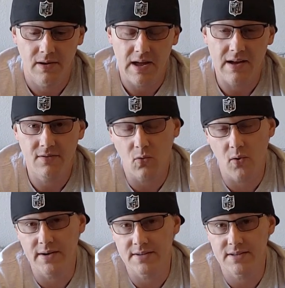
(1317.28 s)
Haven't
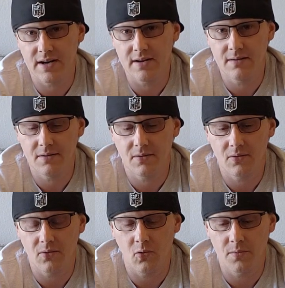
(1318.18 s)
quite decided,
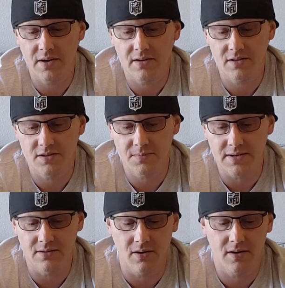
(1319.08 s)
only because my
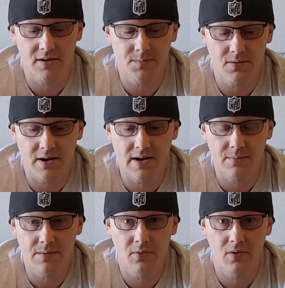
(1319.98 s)
daughter has been riding
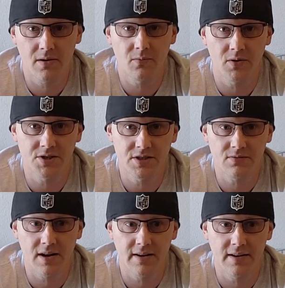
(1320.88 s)
my board, and when she's
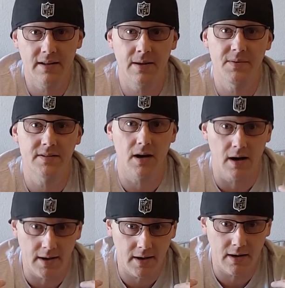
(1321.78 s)
riding it, that means
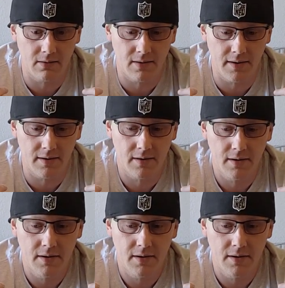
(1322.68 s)
I can't ride it.